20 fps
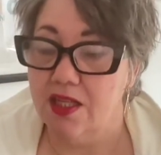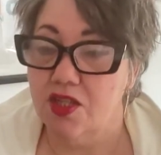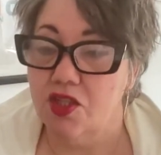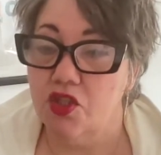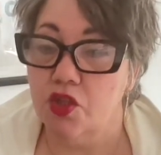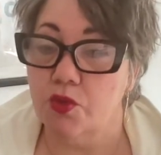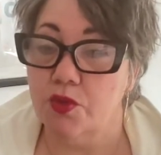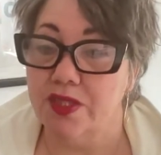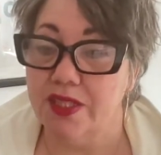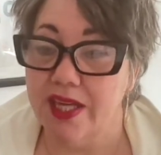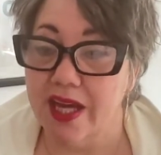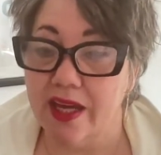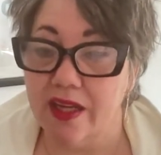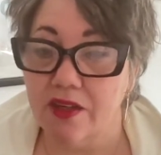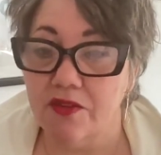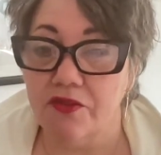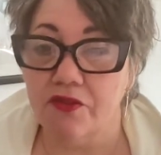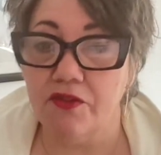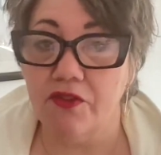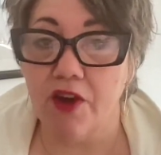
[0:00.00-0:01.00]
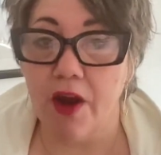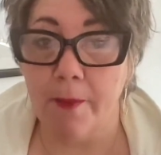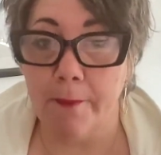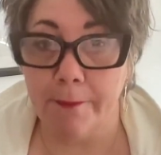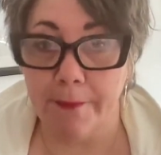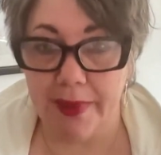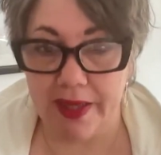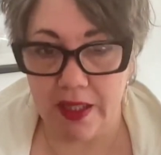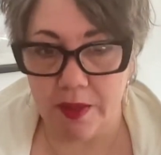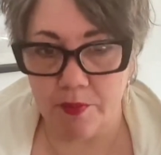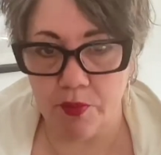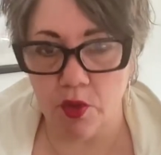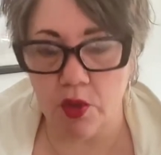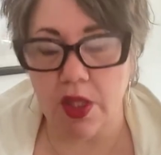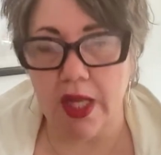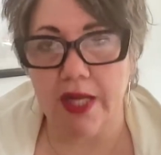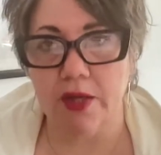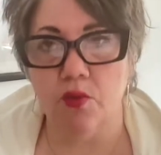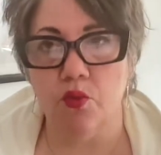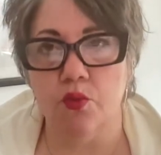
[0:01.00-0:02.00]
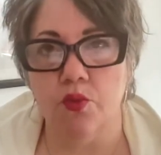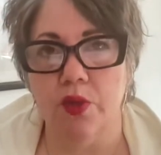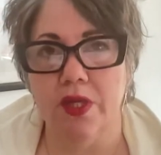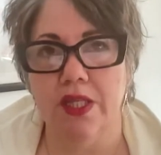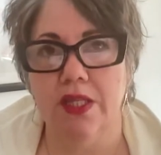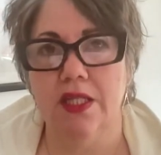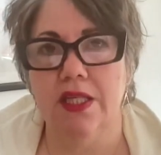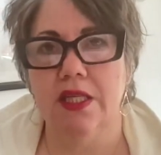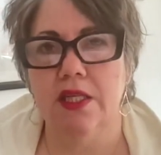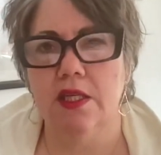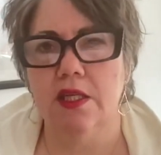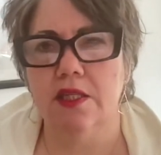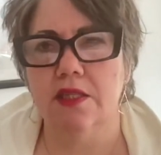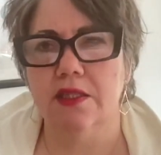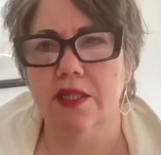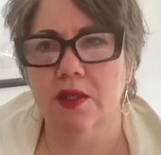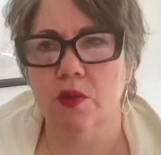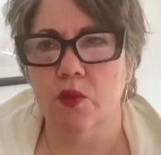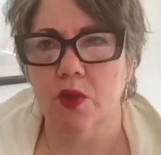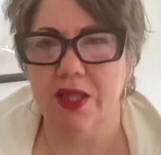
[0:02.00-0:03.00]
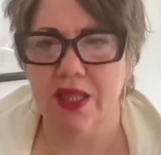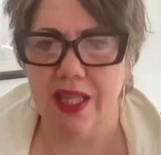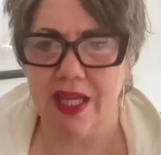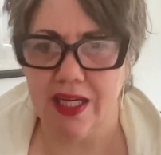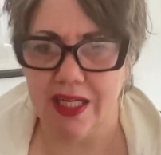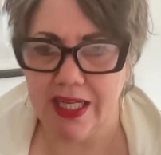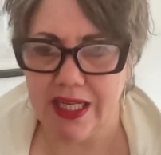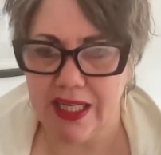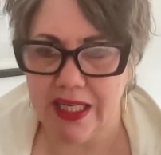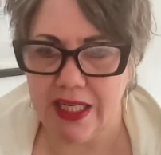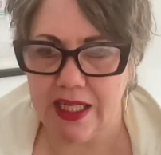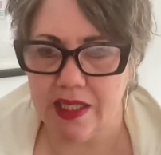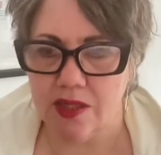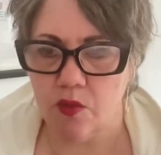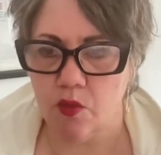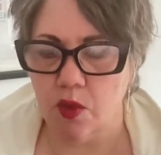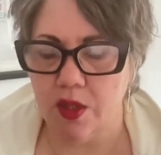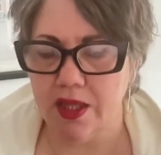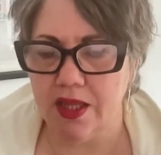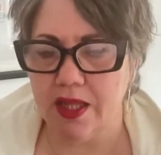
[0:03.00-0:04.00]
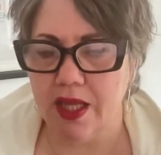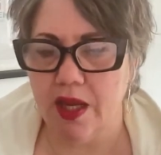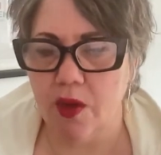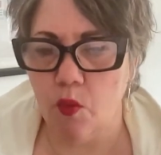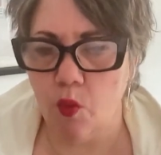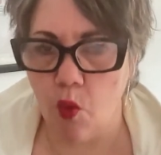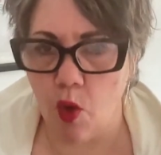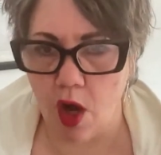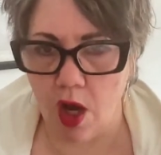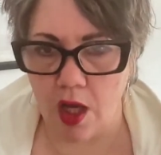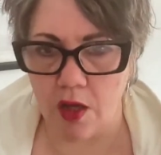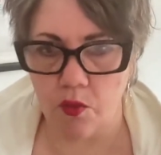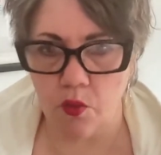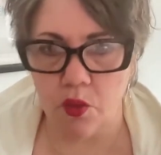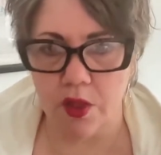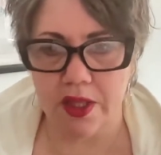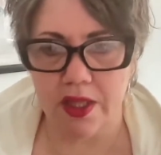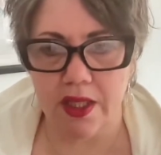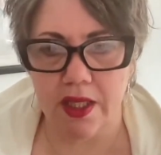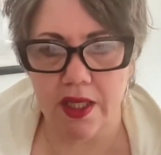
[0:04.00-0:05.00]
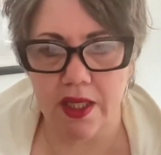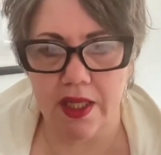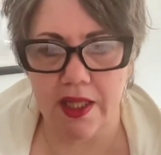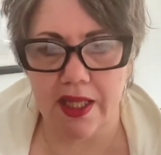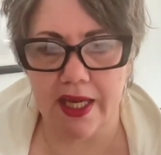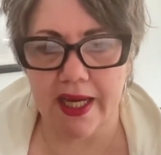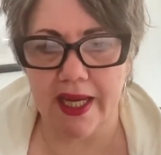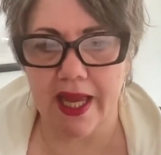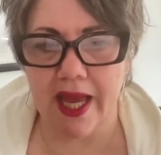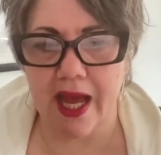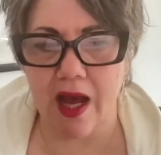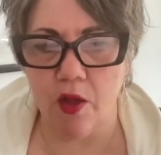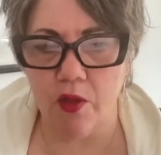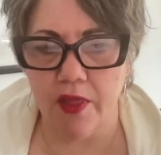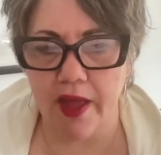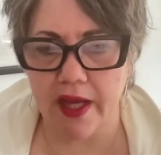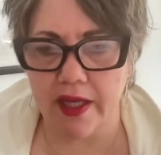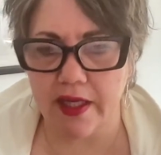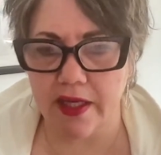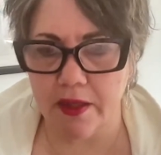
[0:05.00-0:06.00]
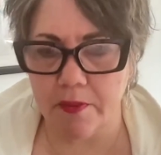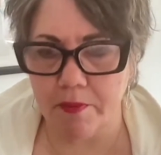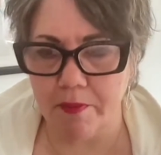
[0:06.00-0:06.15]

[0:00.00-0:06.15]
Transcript: So data from people, like really hearing what they need, what they want, what they like, how that can